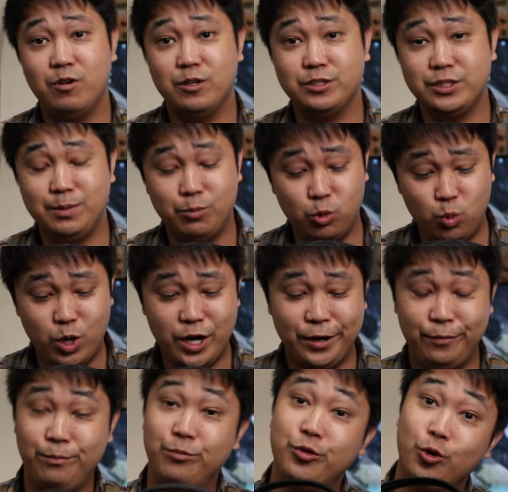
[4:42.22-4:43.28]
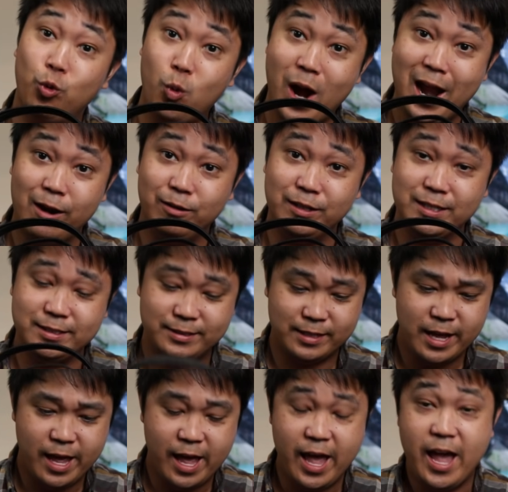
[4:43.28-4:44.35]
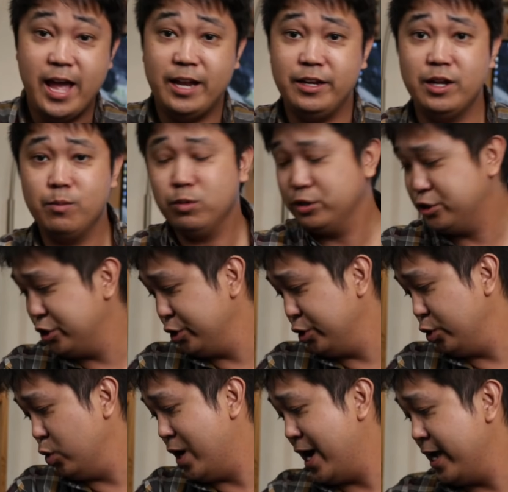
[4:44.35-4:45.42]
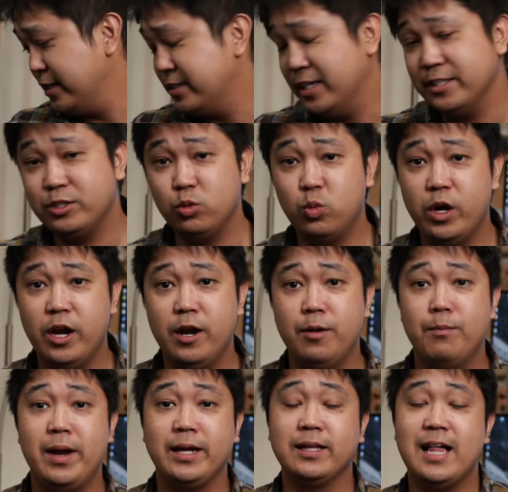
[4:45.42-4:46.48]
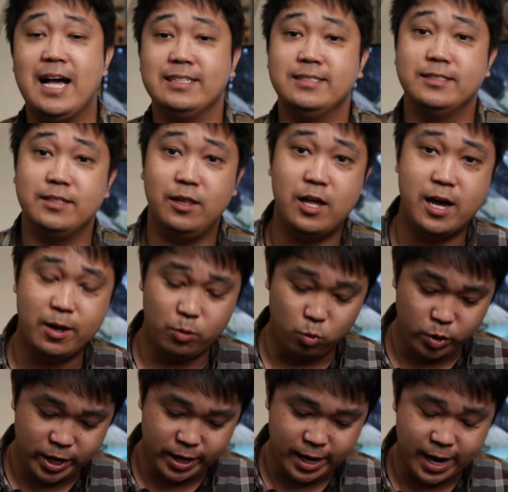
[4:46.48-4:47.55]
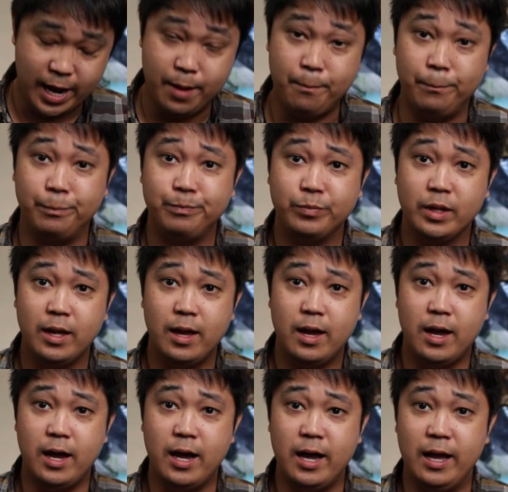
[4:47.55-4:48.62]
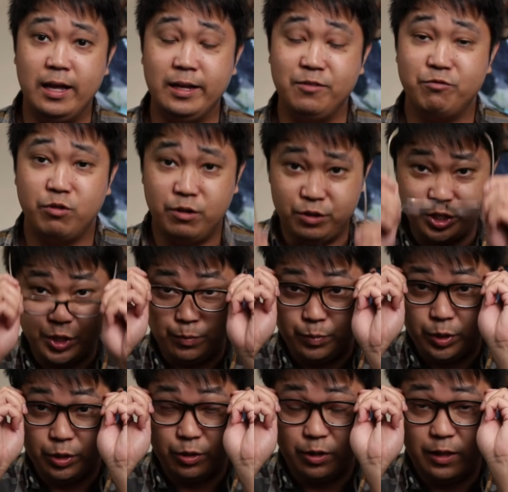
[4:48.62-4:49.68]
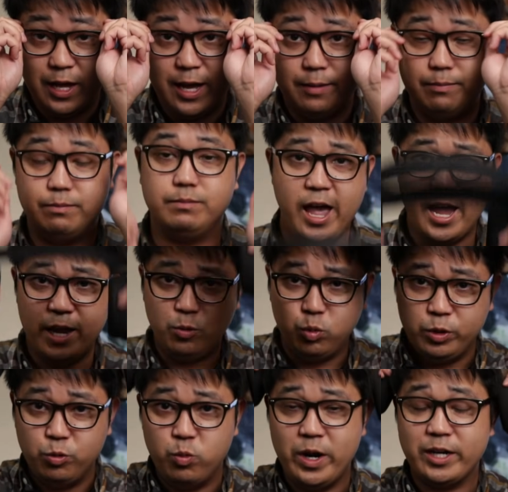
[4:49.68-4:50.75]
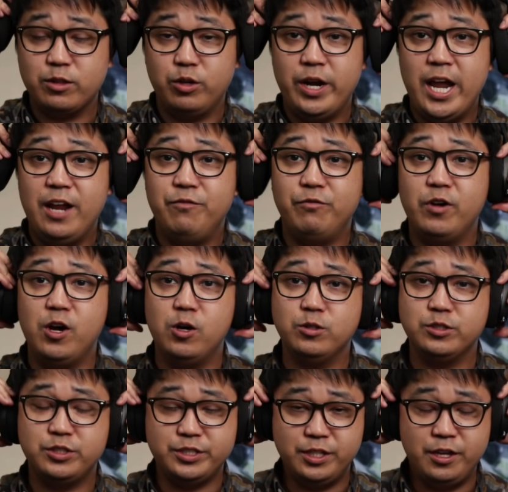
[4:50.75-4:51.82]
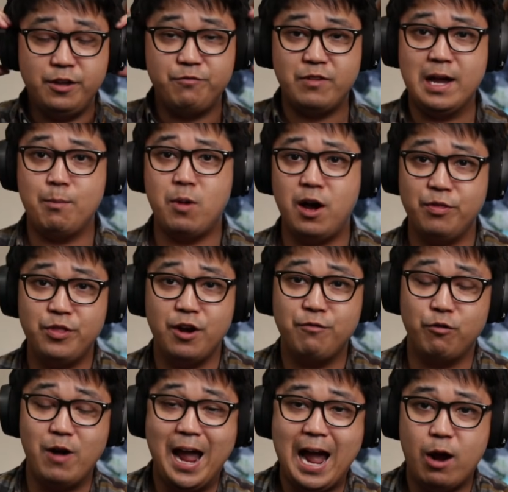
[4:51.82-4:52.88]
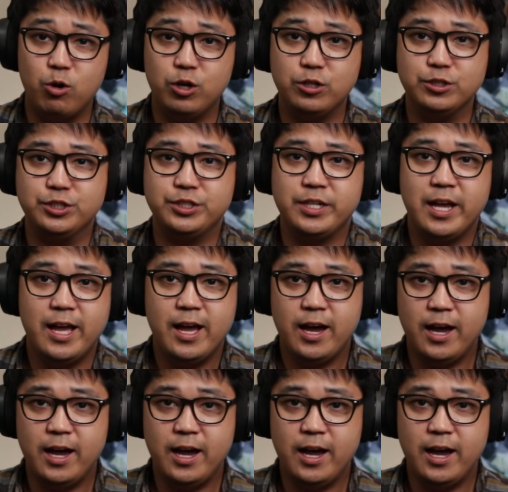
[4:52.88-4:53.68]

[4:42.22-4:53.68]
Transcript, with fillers: first, number one, they're wireless. And number two, I tend to wear my glasses a lot when I'm uh, in front of the computer a lot. And with regular headphones, if I'm on there for hours,